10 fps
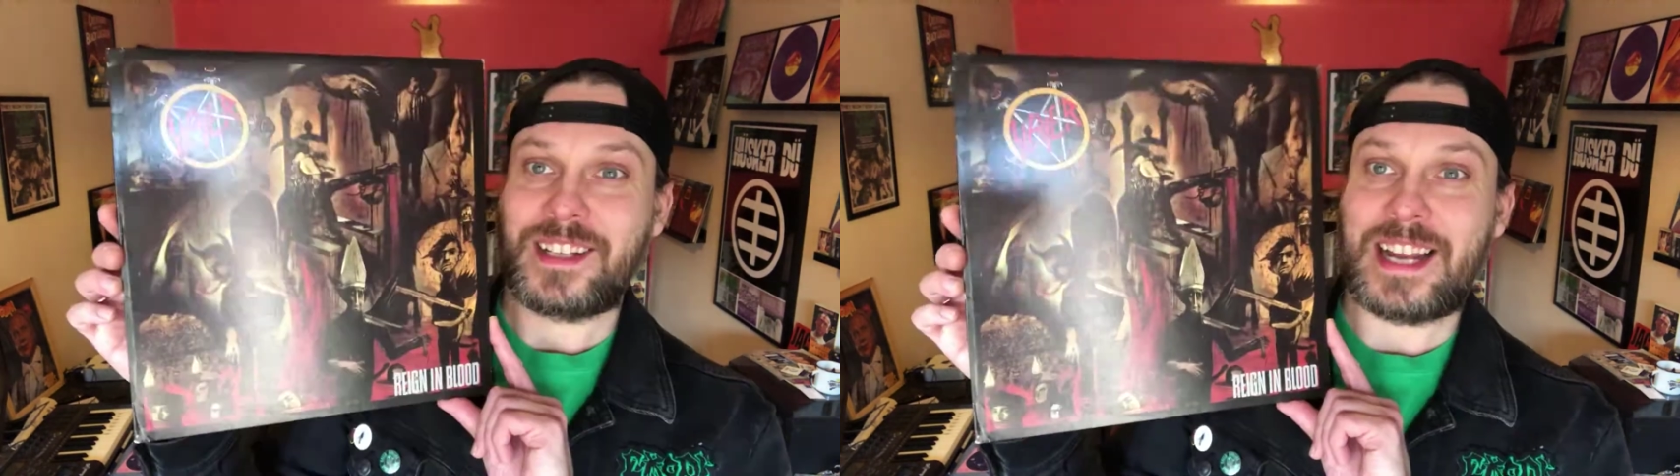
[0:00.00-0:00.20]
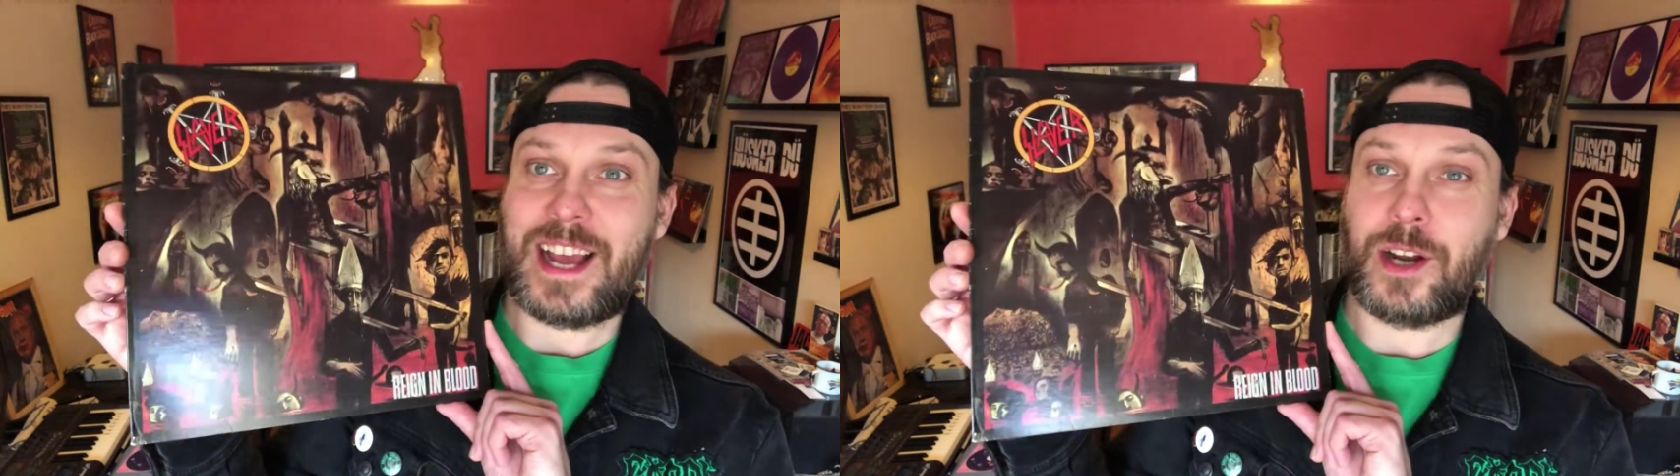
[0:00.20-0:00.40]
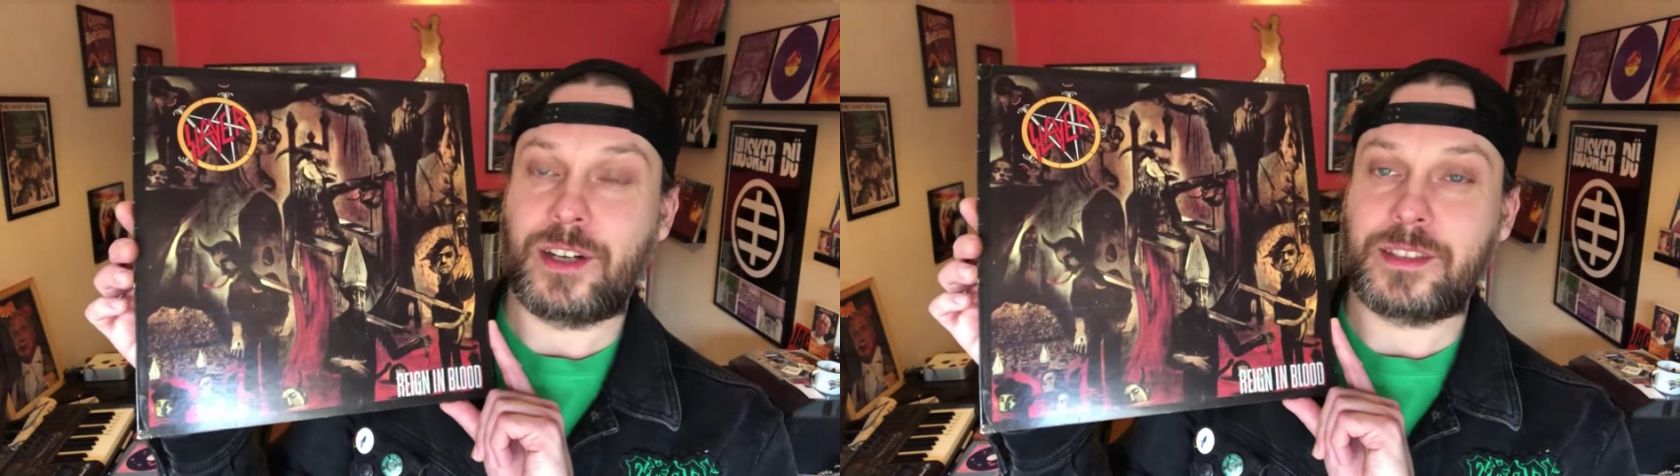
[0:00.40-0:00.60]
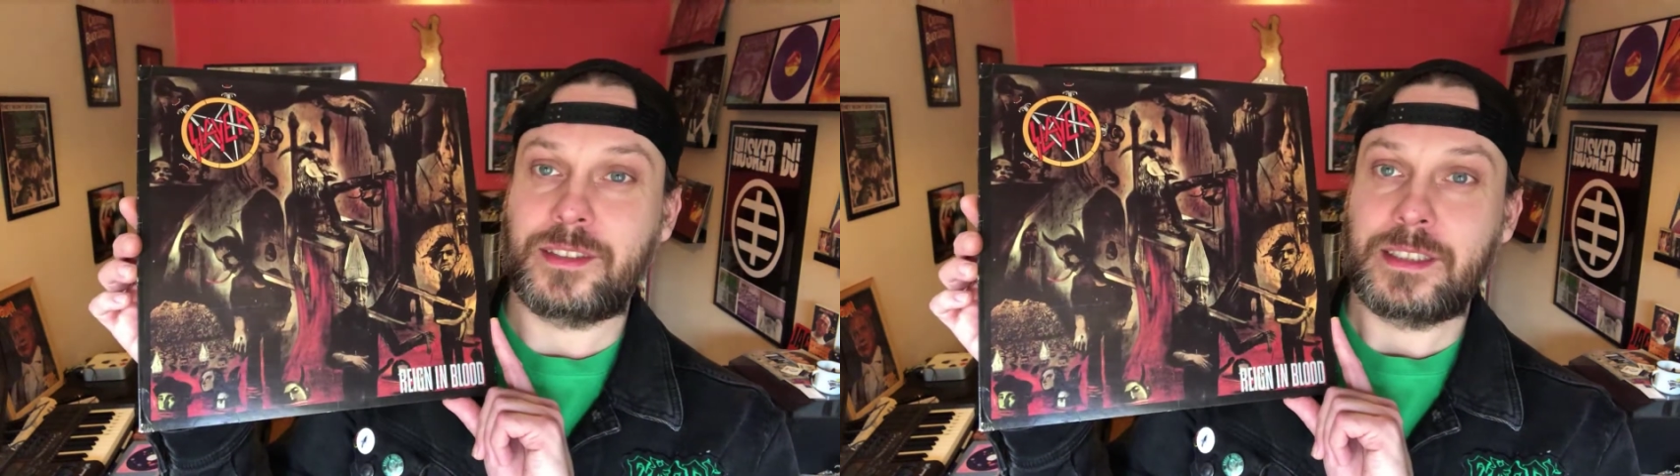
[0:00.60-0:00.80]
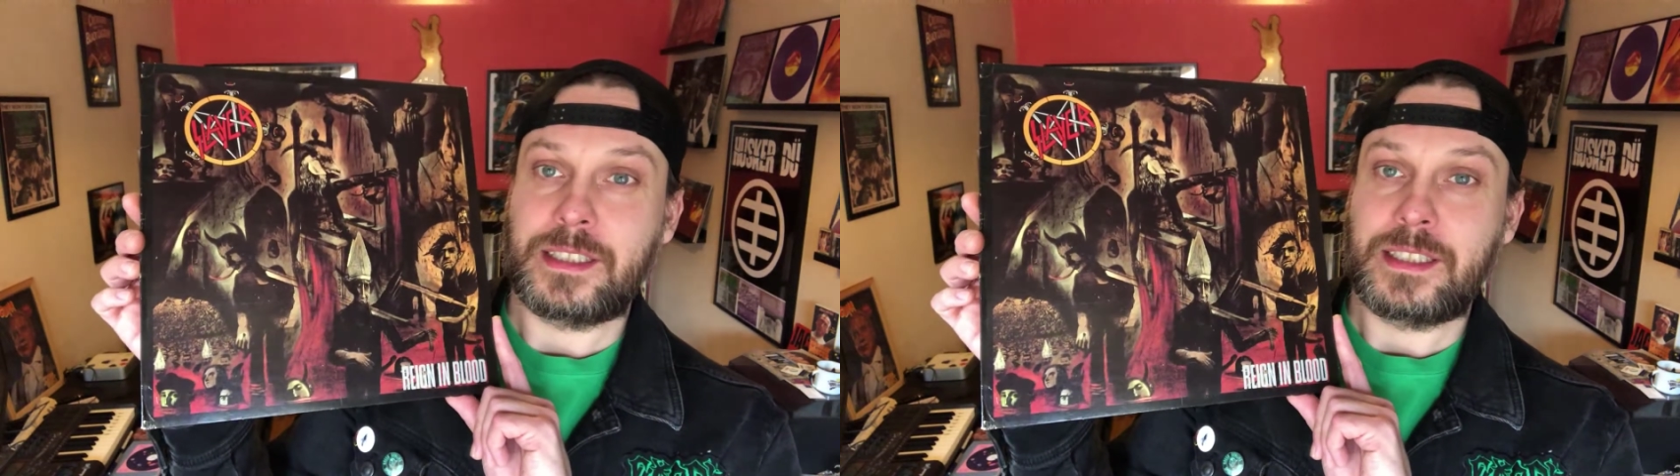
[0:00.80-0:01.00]
Slayer's
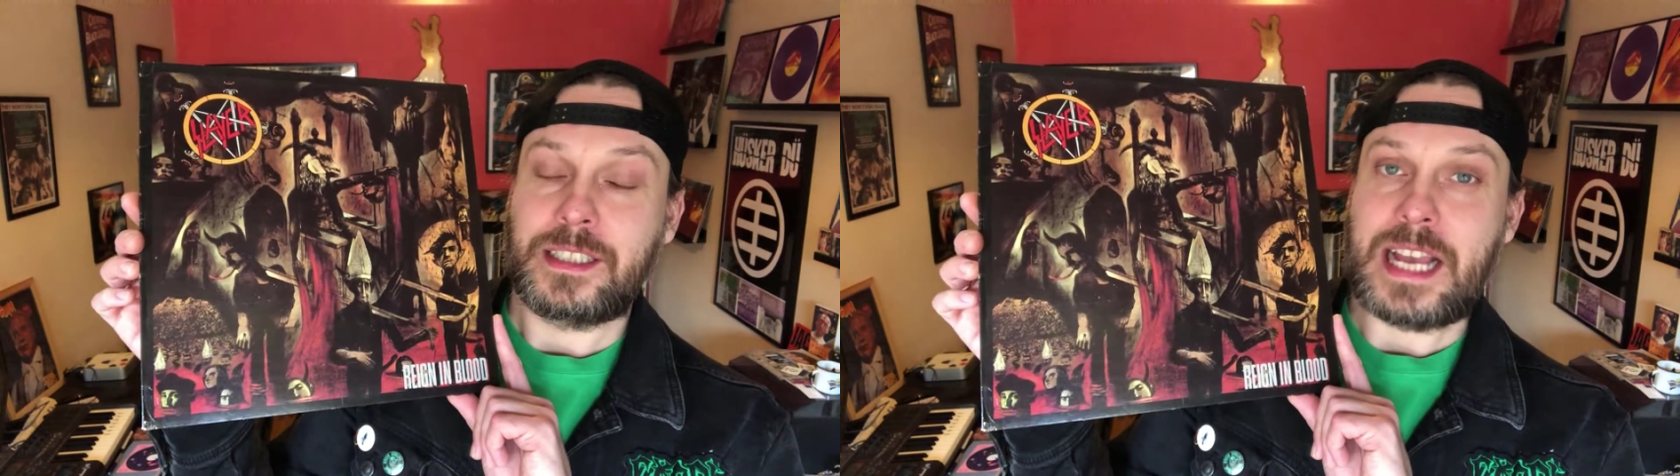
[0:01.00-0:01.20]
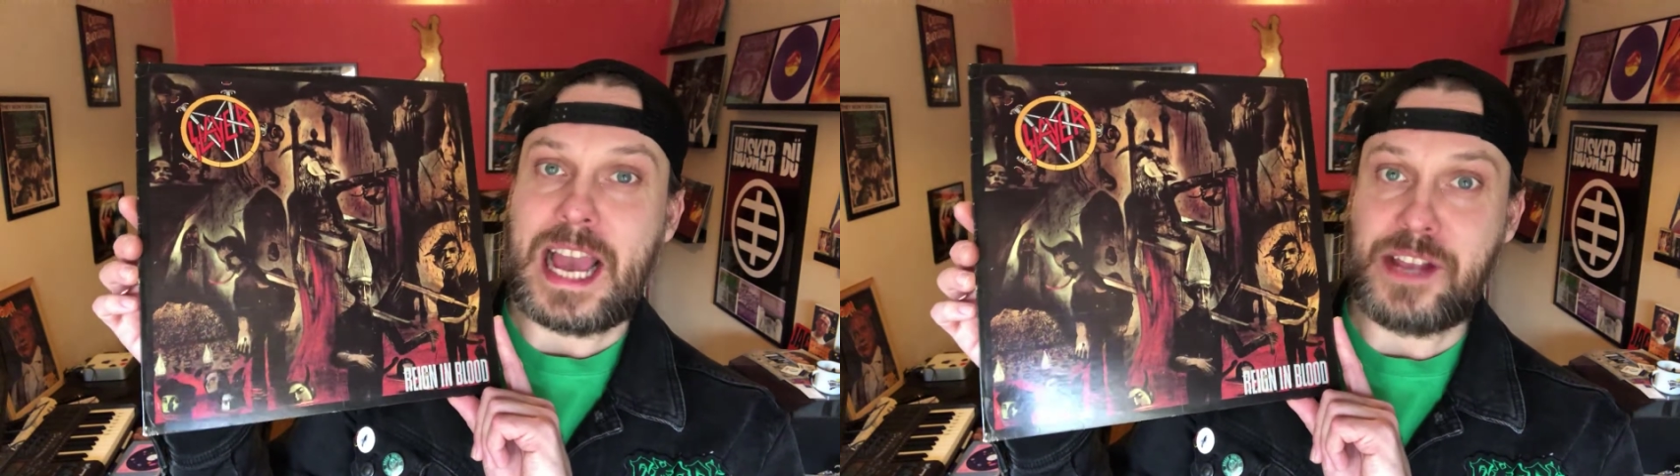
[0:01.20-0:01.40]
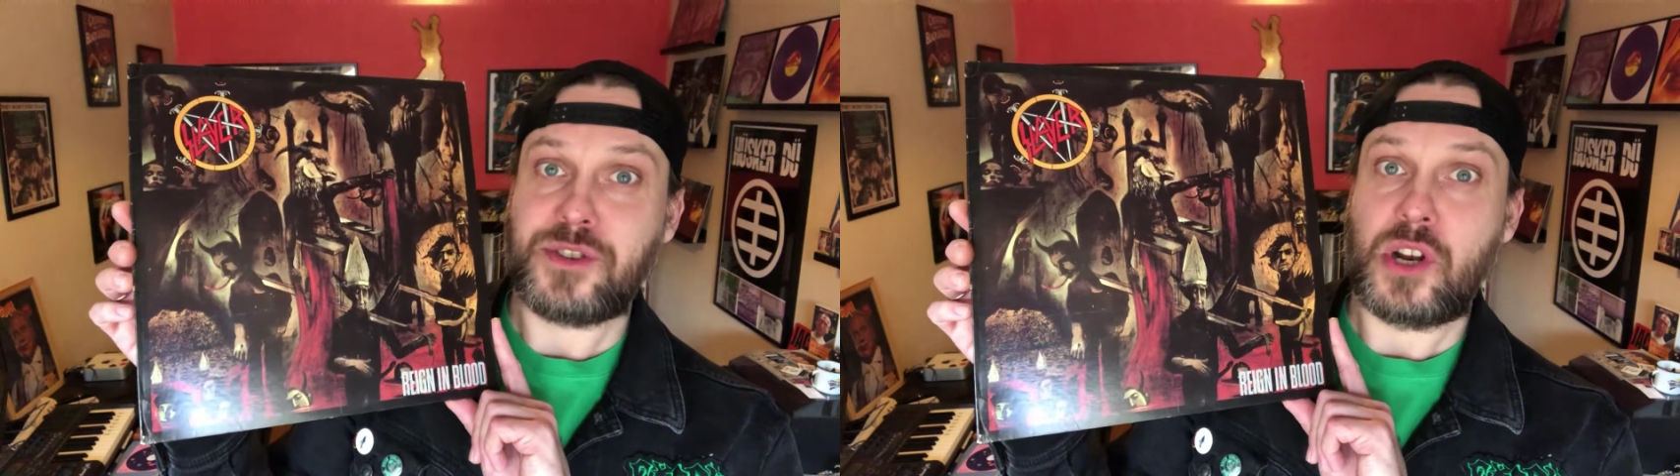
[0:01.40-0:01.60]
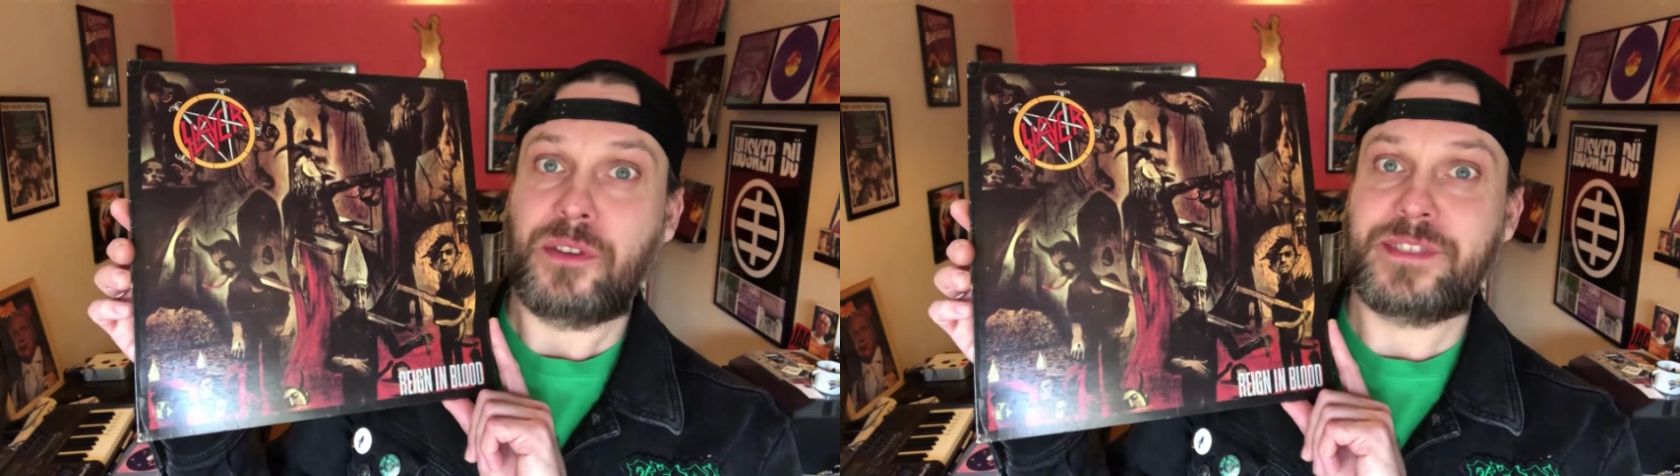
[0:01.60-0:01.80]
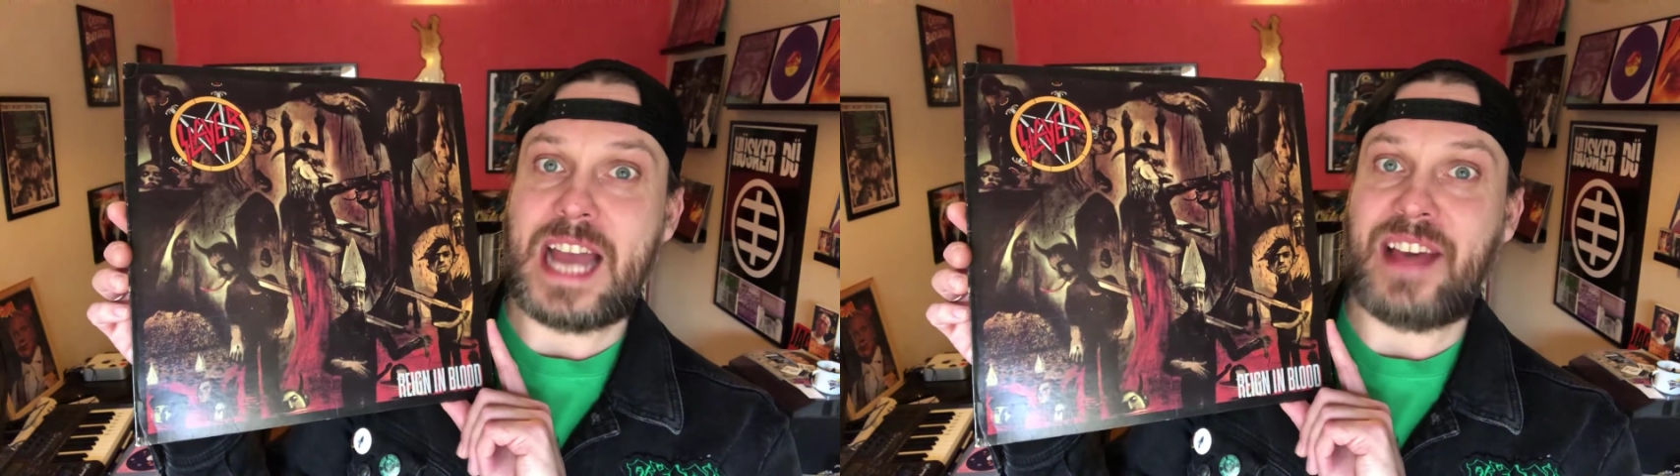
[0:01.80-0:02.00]
Angel
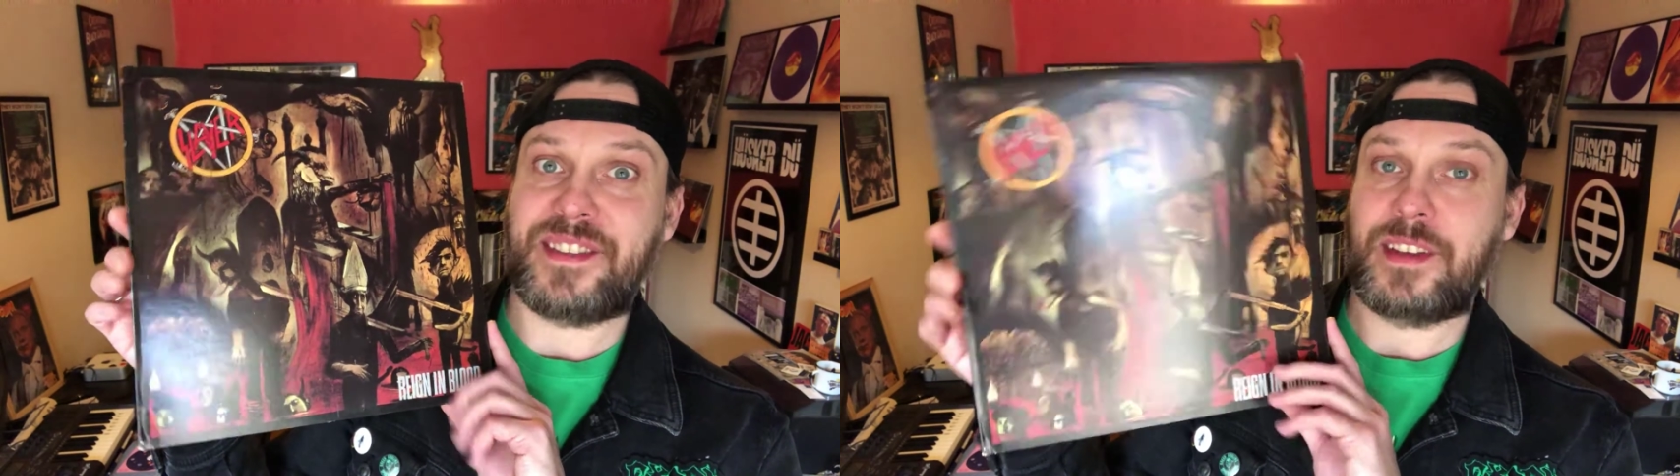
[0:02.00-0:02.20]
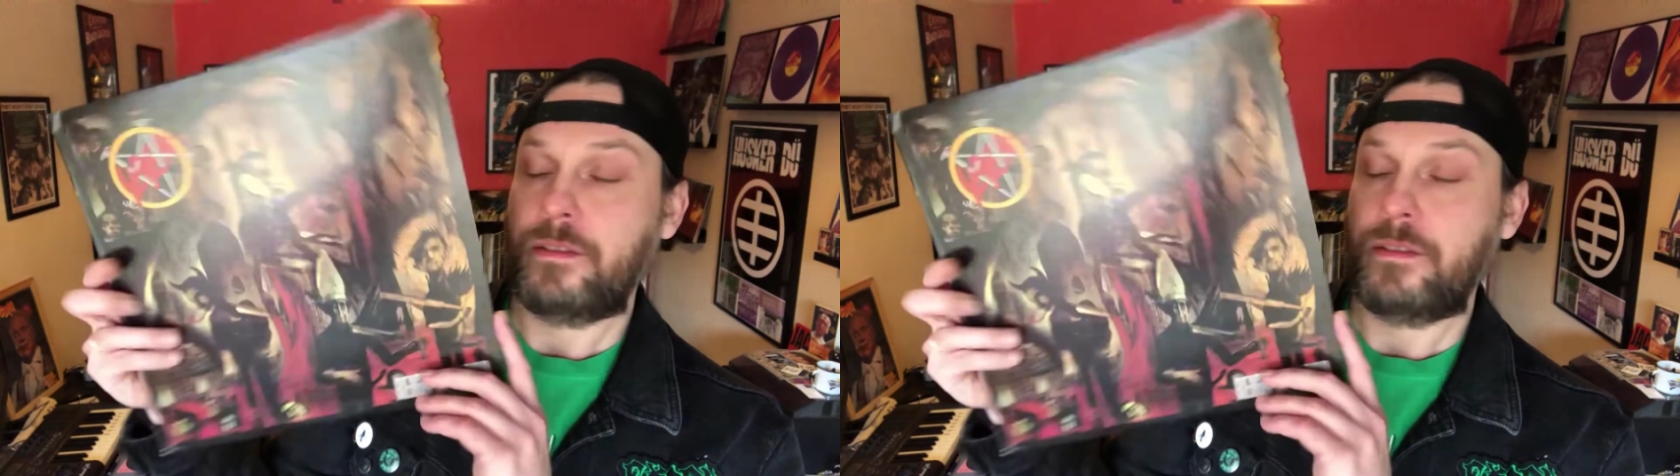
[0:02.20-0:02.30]
of Death,